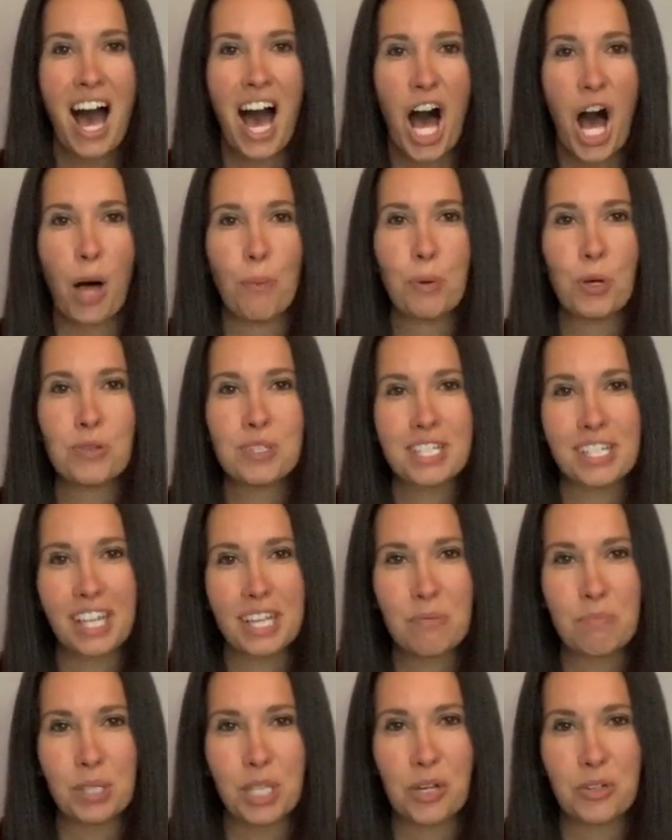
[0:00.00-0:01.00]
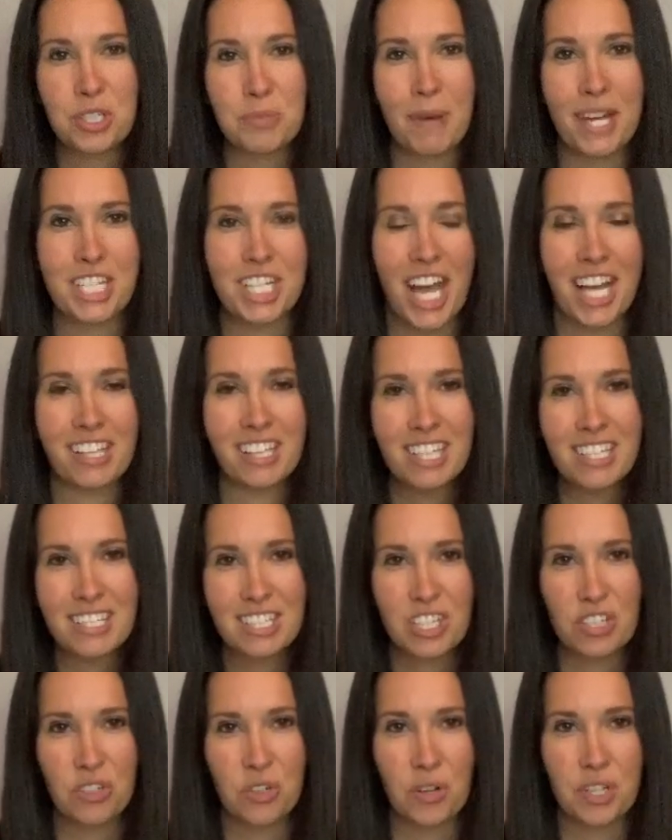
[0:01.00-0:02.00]
I'll post a link below to my checklist.
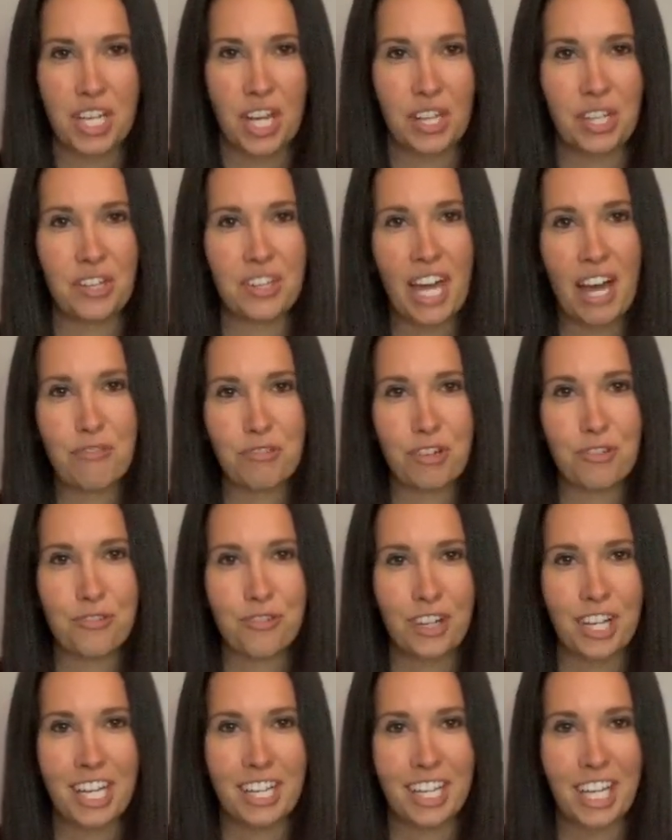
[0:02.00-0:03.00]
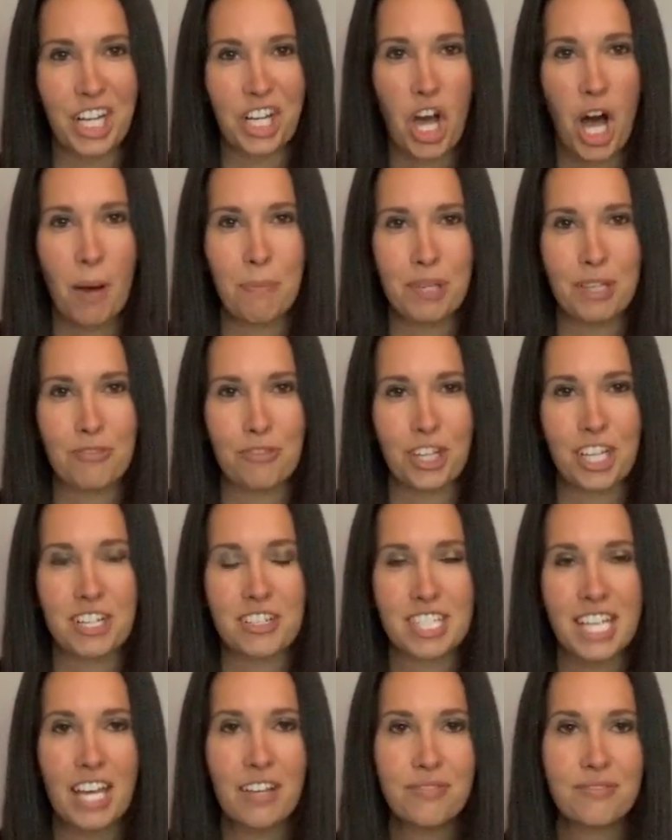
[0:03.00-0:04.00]
You can go download that for free and get a copy for
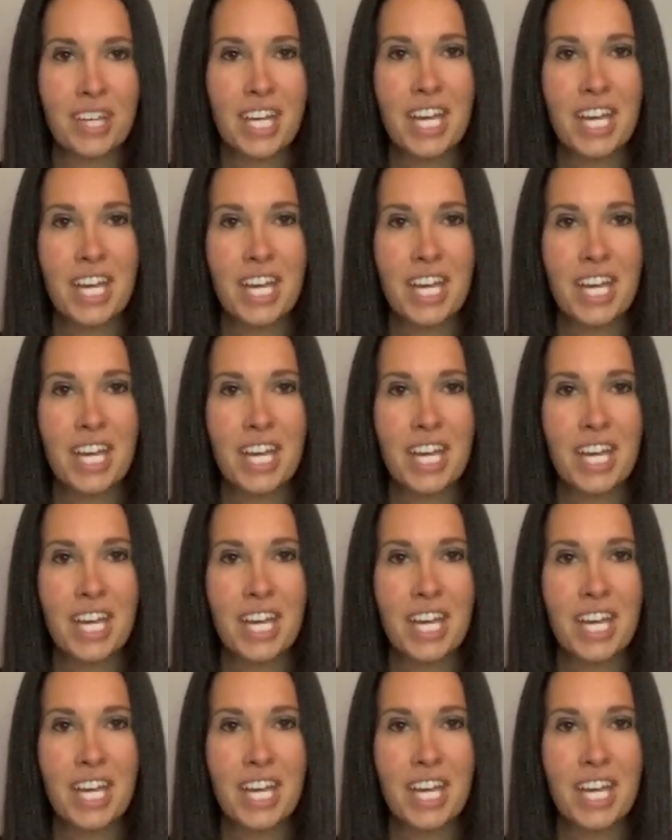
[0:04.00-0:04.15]
yourself.